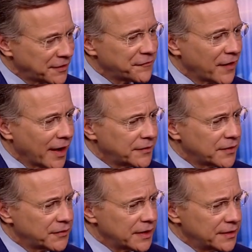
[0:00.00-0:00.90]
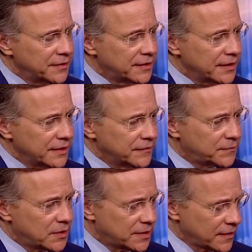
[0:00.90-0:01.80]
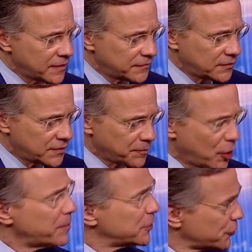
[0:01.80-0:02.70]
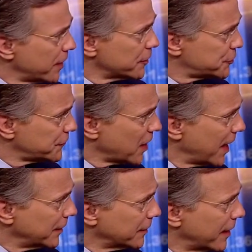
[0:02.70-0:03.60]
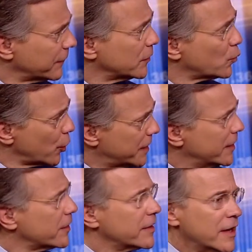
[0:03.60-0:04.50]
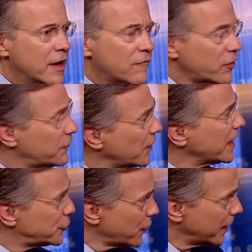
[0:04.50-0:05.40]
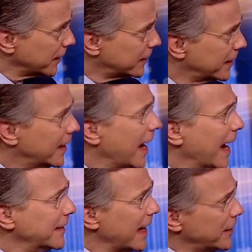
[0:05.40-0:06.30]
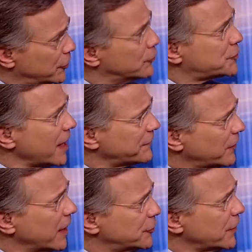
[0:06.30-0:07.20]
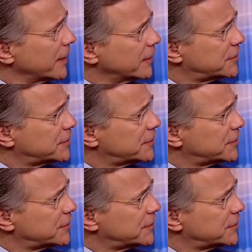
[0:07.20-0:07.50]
the fact that the, the the, the perpetrators of 9 11 were here for flight training. And they used that flight training